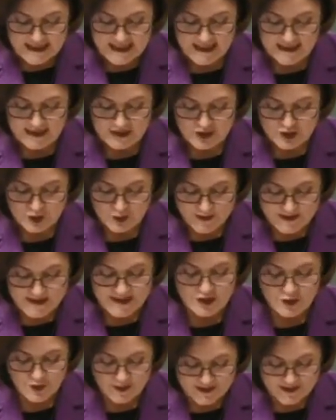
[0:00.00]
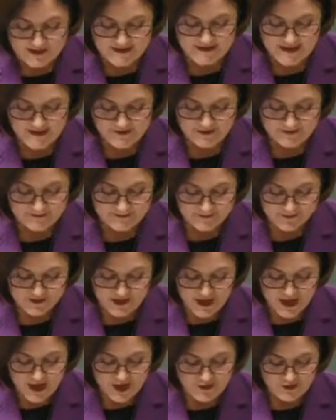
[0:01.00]
in 2027,
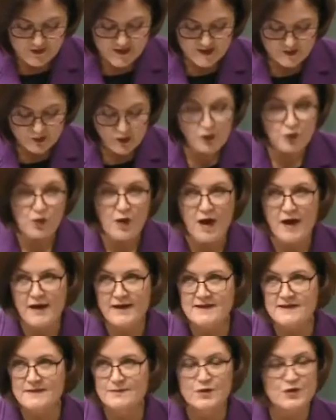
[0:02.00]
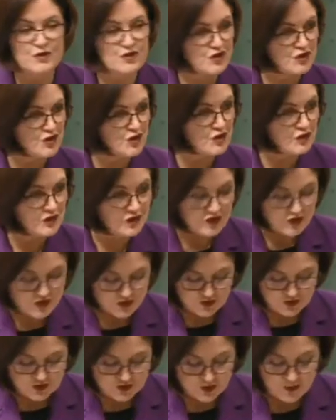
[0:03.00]
this will rise per
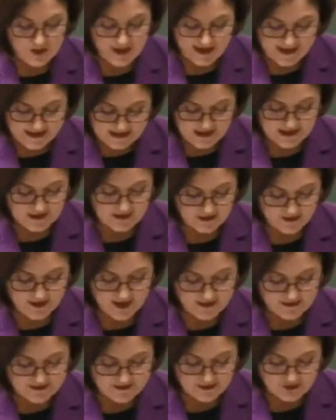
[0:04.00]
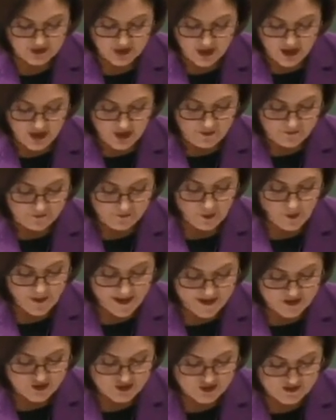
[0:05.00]
student to
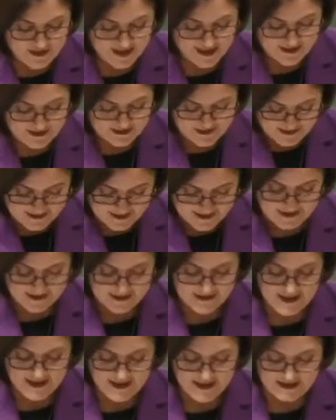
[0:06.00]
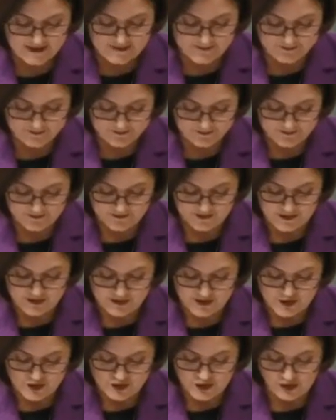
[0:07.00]

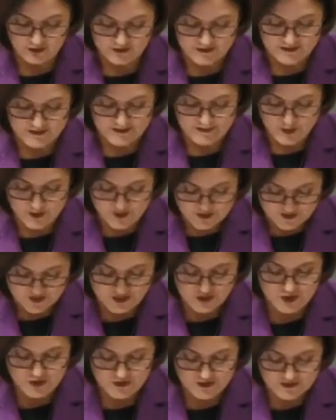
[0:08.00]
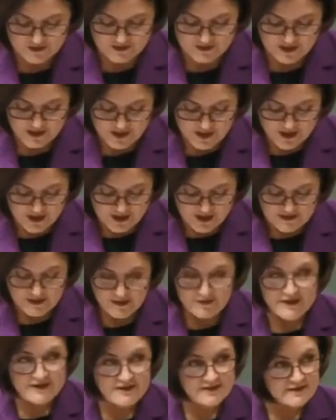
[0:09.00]
$18,416 per student. So
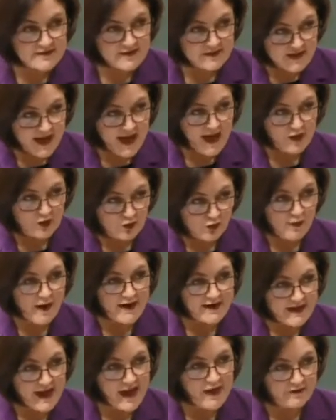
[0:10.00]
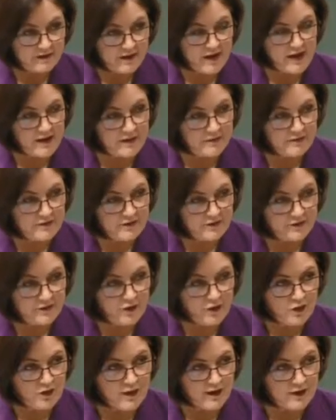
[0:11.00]
this is a great outcome
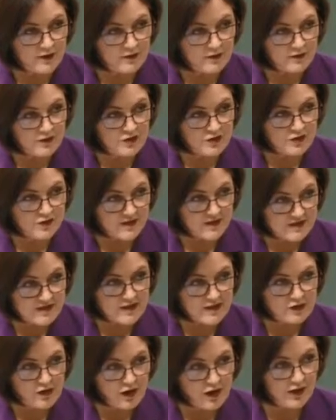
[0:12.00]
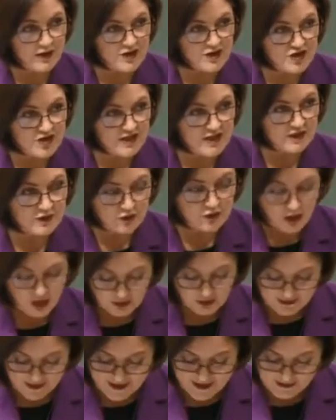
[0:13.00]
for Trinity College in
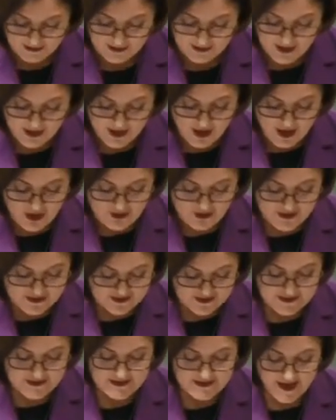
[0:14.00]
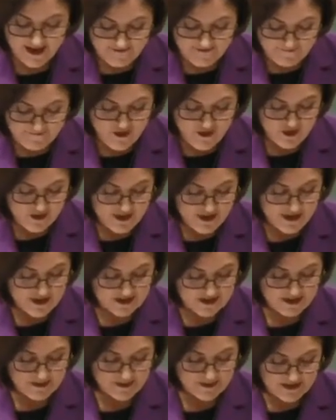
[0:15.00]
Colac. This is a very
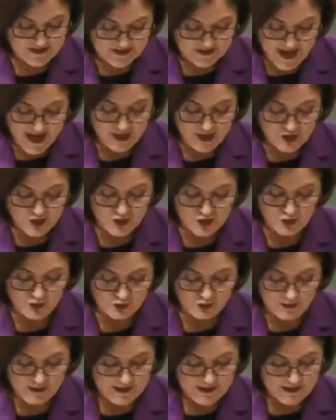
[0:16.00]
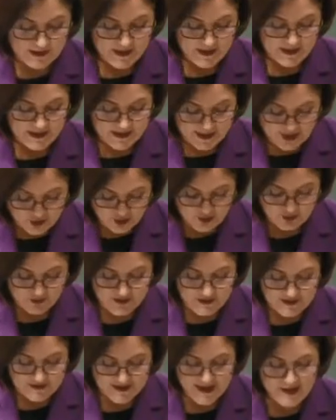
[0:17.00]
substantial
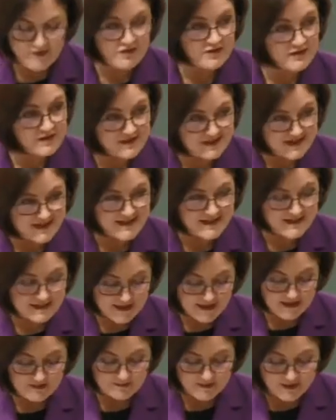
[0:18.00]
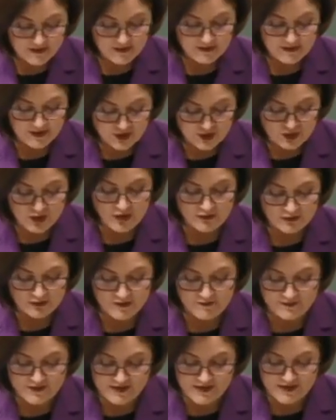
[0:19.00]
increase, $116 million in total
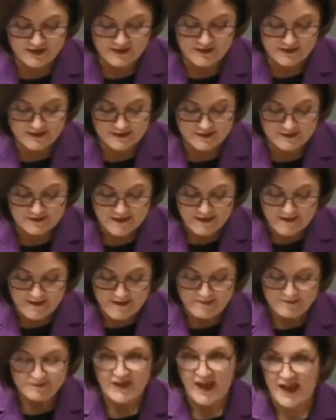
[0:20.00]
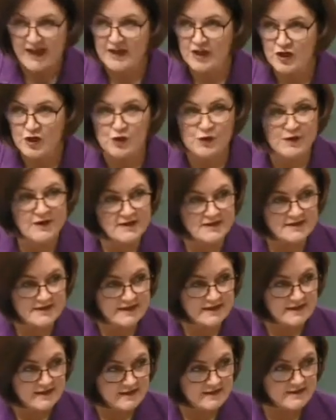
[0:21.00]
over 10 years, an increase
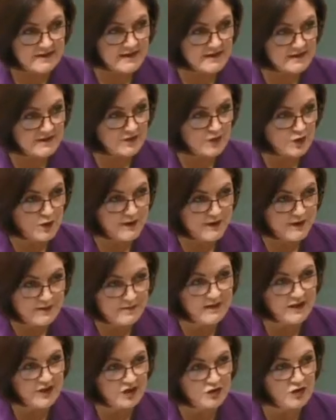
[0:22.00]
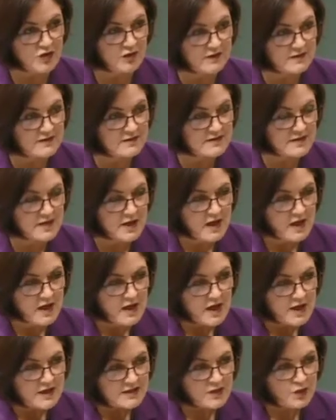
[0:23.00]
in excess of $20 million.
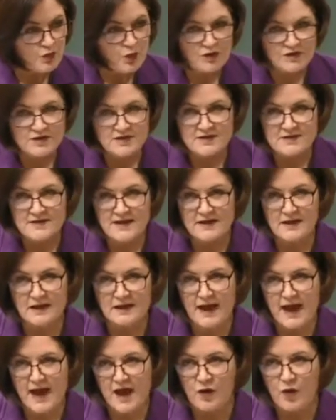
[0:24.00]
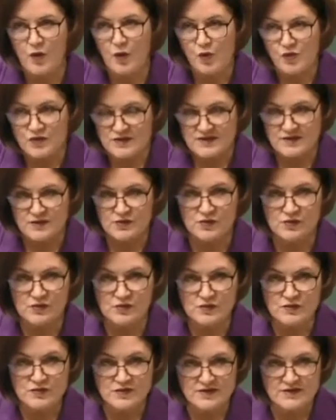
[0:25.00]
So what does that allow all
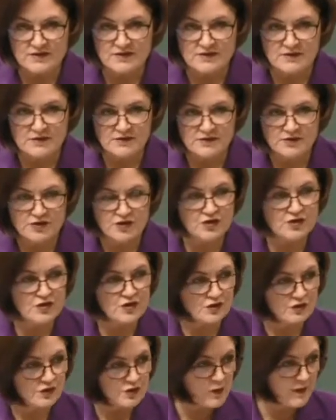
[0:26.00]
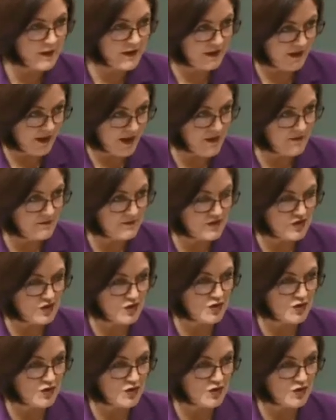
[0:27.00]
schools to do when it comes